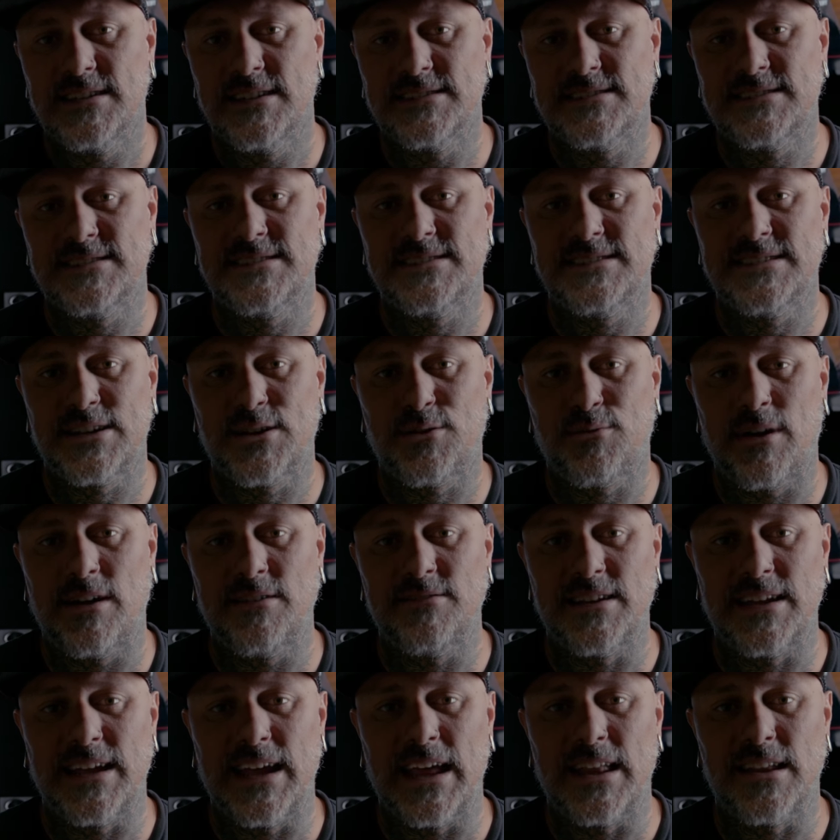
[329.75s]
stick
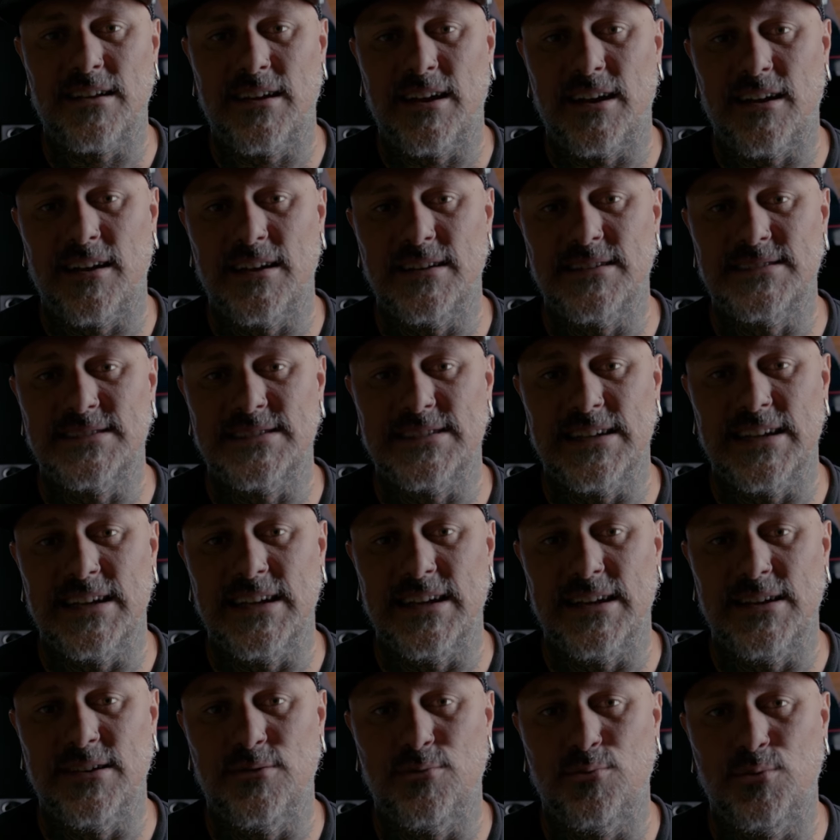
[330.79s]
around together here and
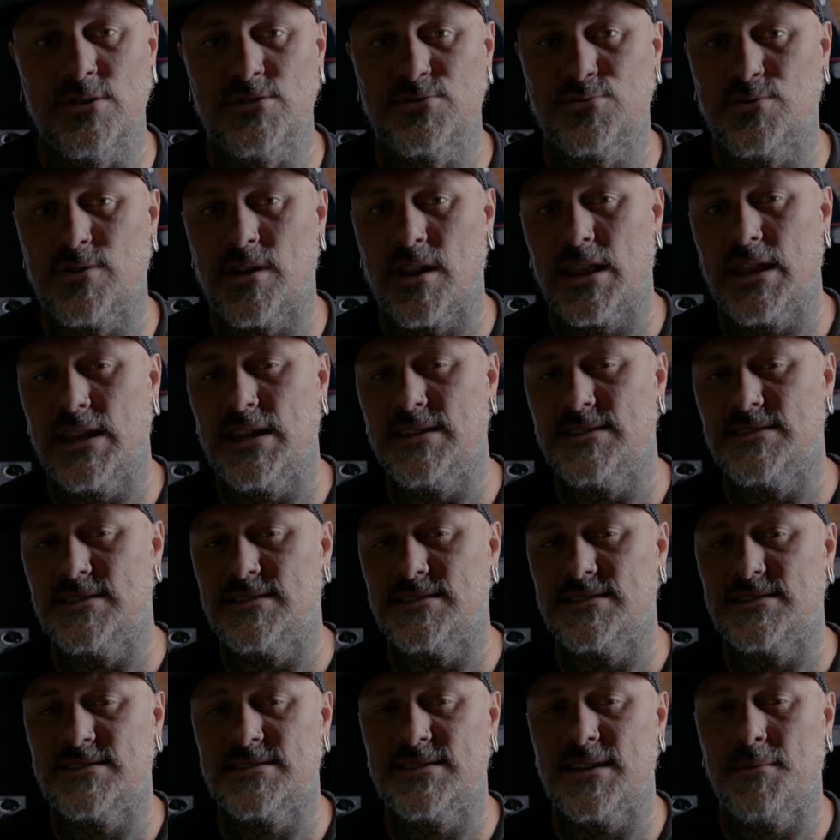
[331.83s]
see which one of these
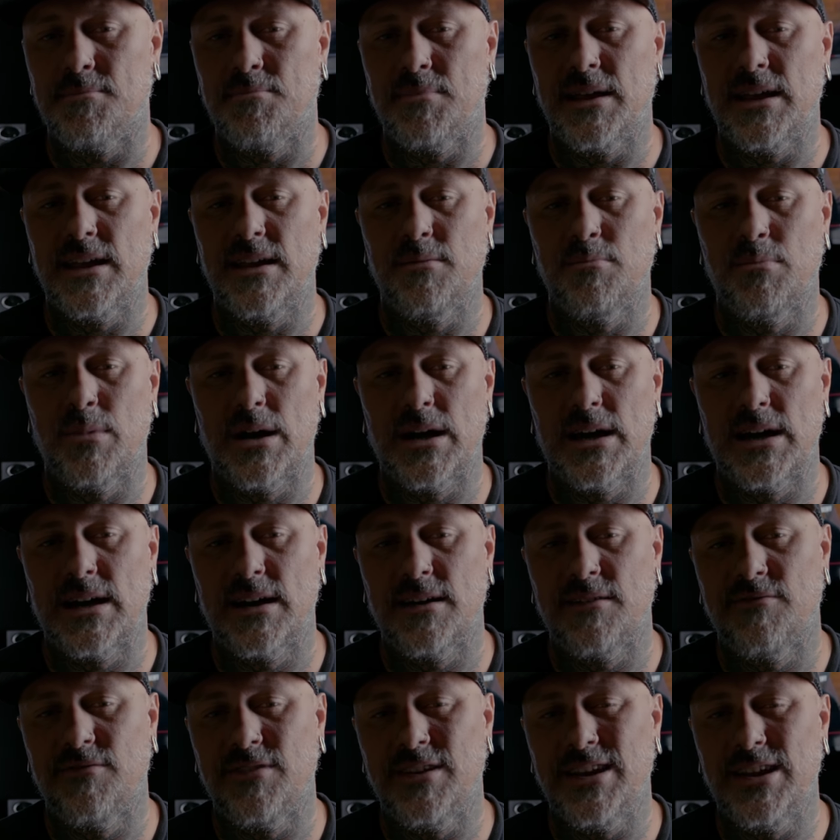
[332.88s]
ends up being
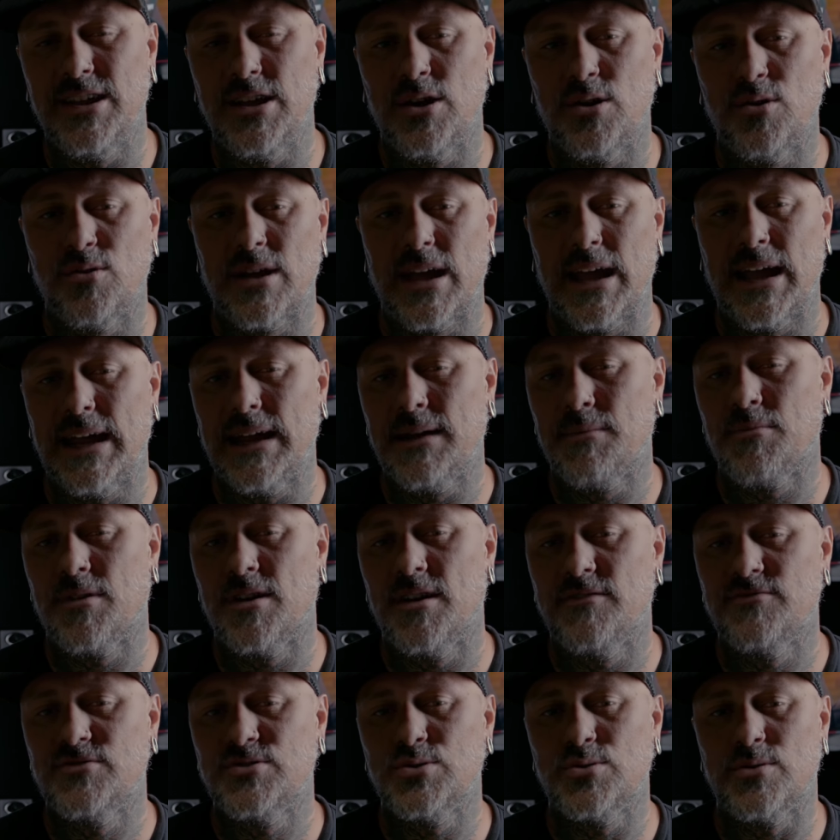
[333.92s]
my video
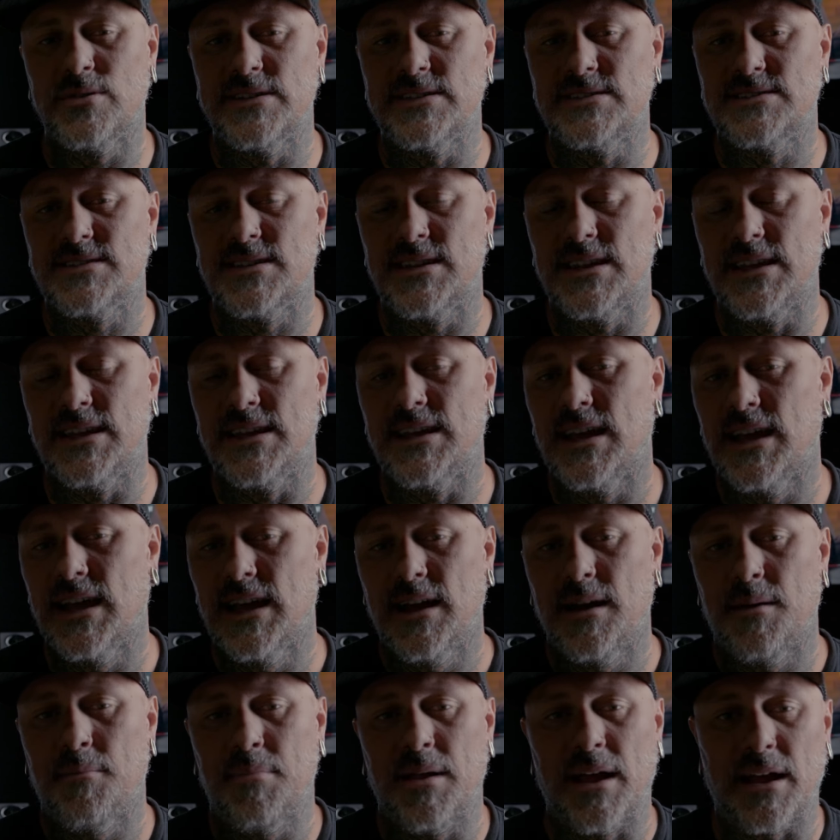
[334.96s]
camera of choice: the
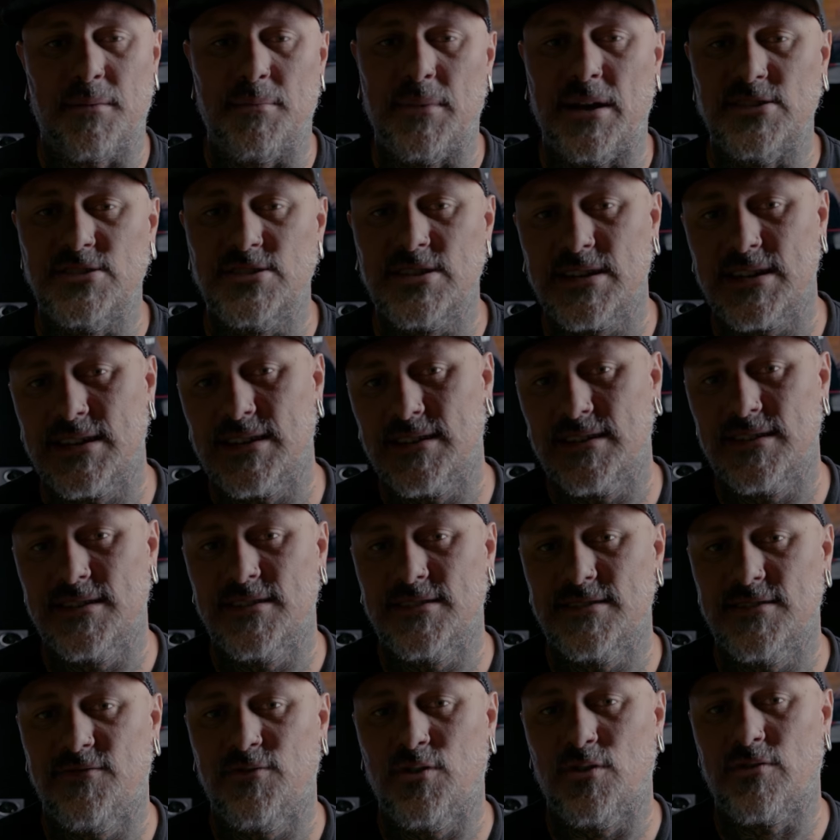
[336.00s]
Blackmagic
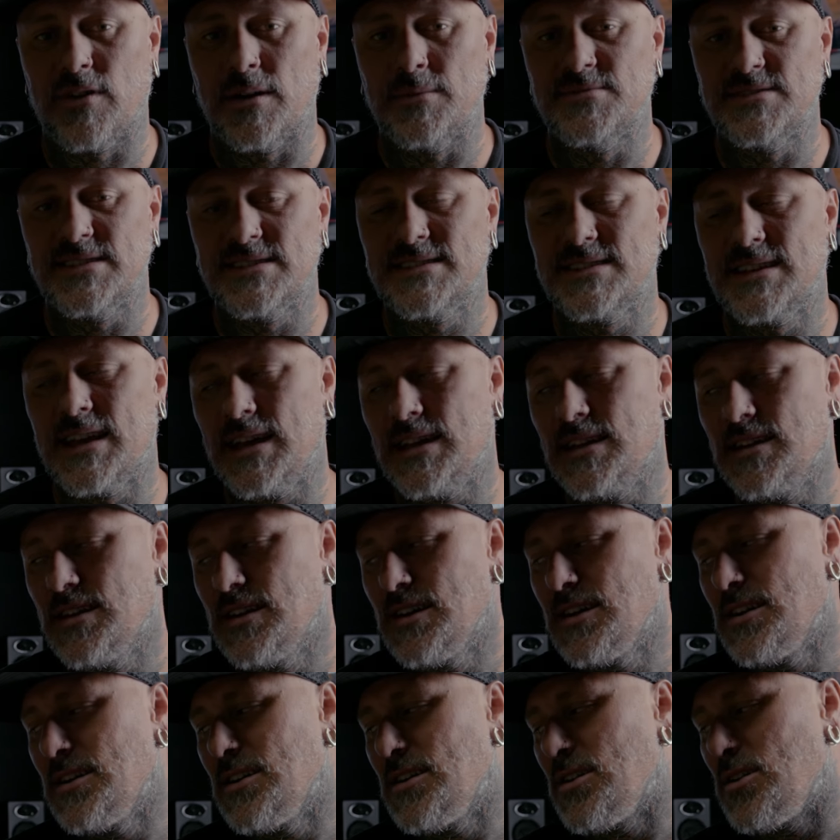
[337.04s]
full frame 6K
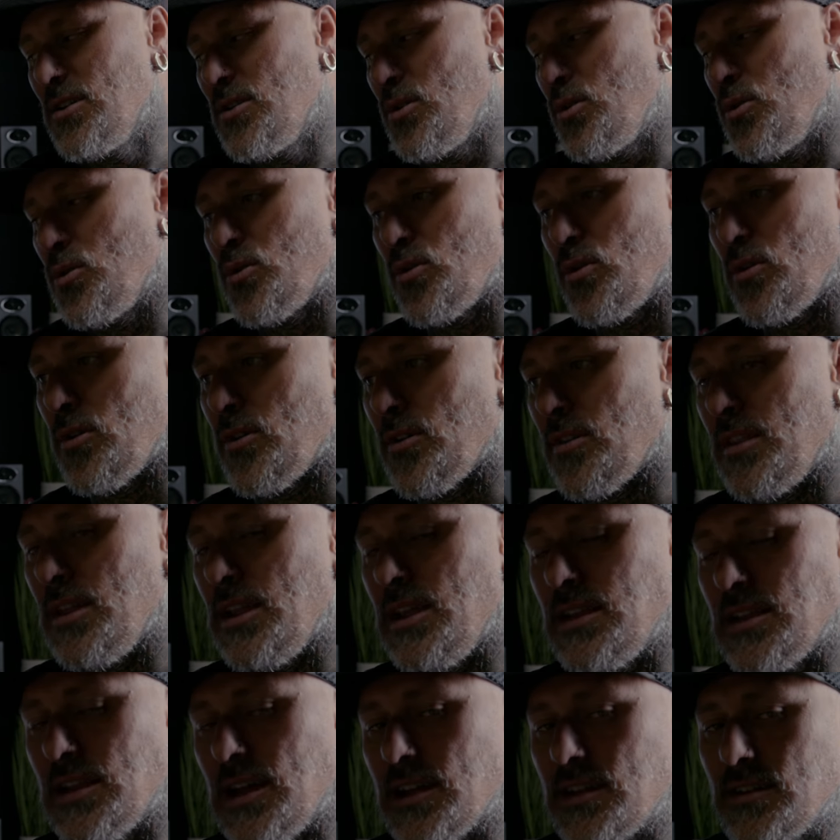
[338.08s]
or
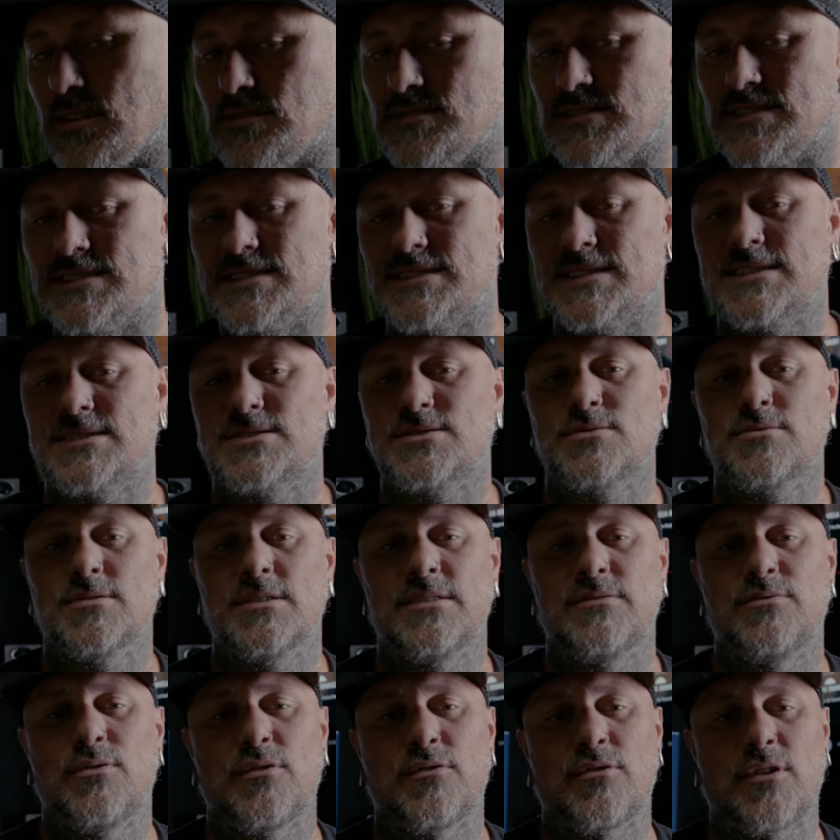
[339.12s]
the Nikon Z6 III
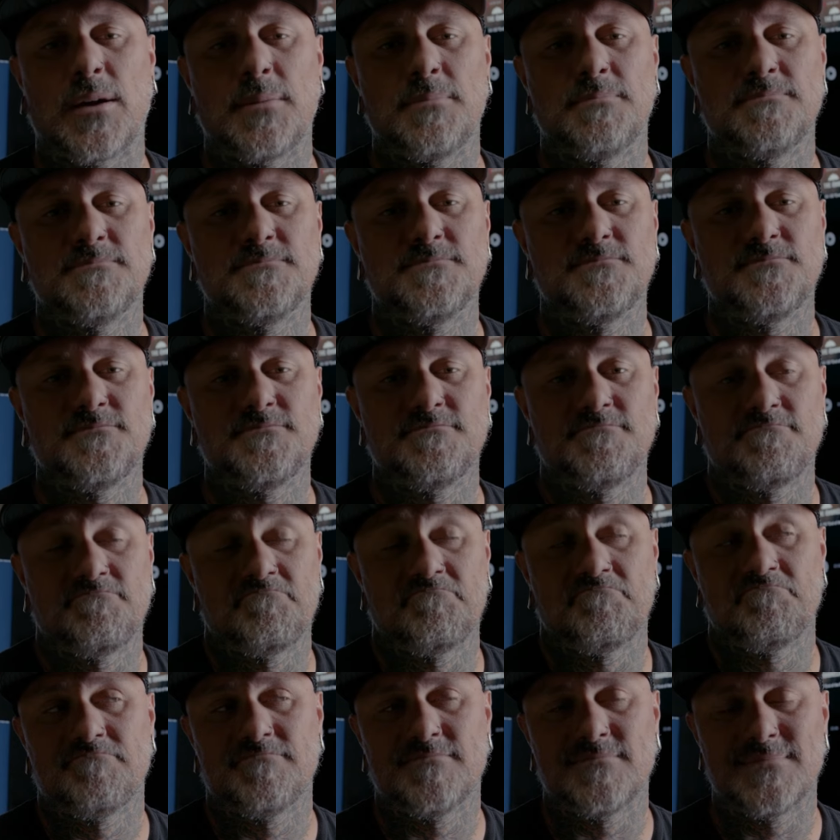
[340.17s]
full frame.
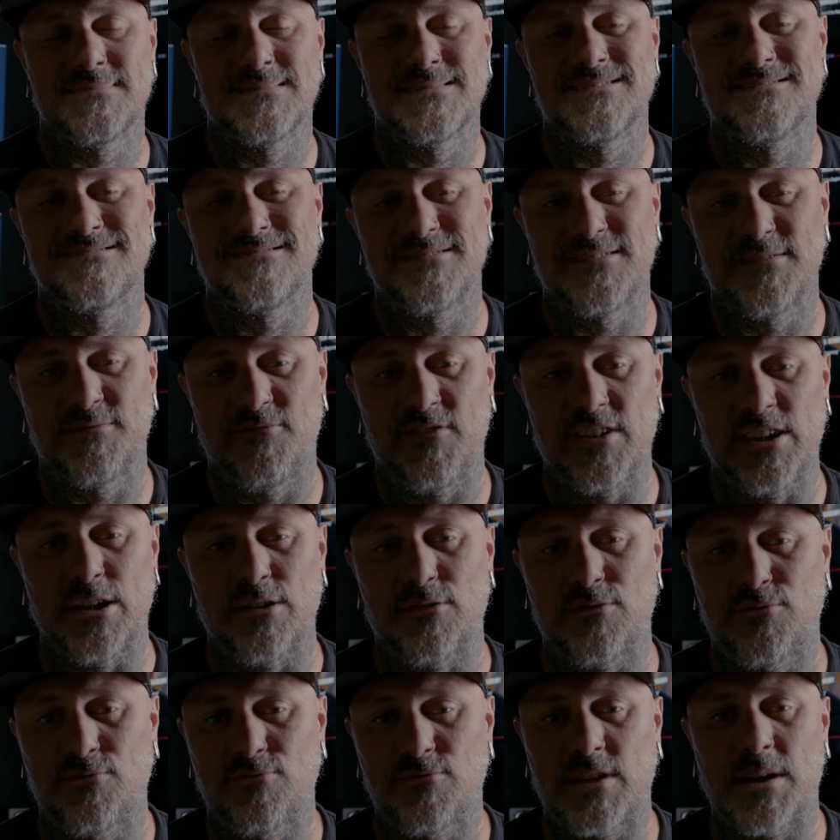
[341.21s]

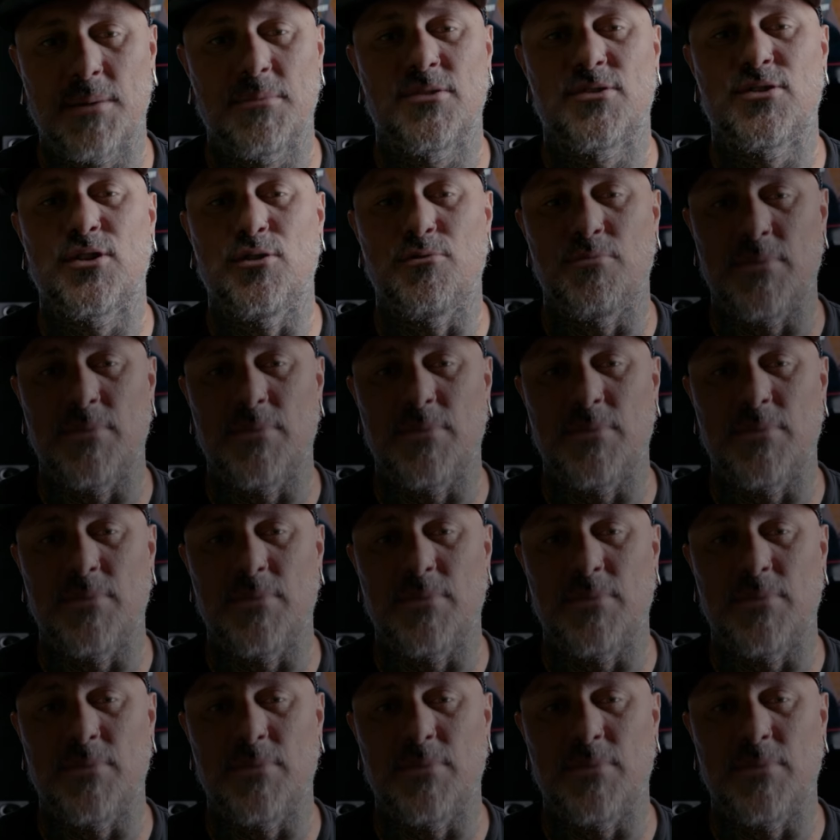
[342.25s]
Videos coming soon,